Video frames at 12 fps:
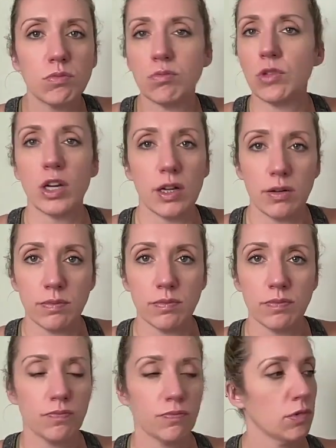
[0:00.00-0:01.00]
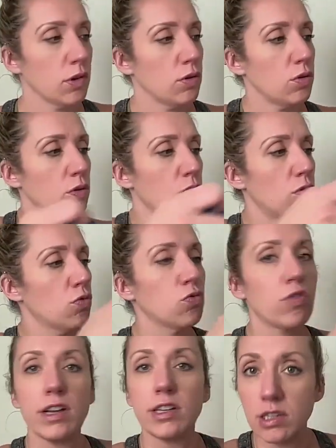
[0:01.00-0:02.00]
you know,
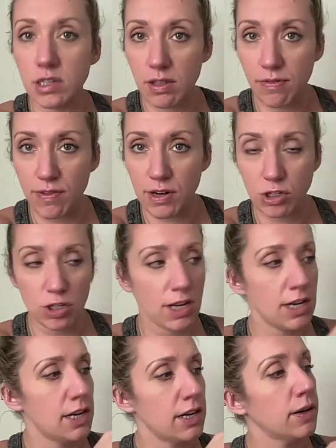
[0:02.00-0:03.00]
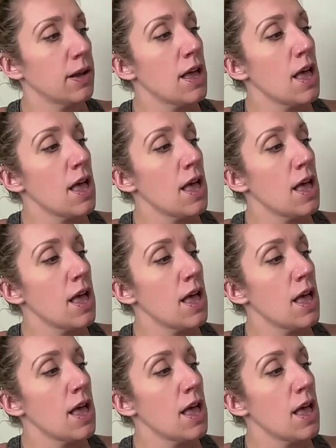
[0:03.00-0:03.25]
racing to the finish line here.